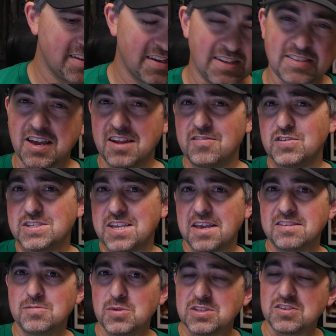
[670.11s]
it's kind of a
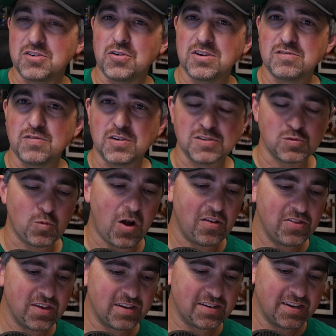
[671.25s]
testament to Christopher as well
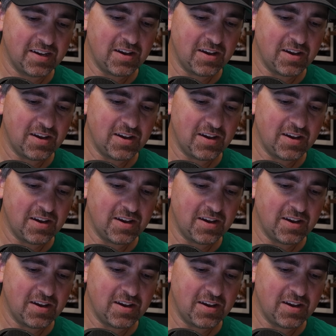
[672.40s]
that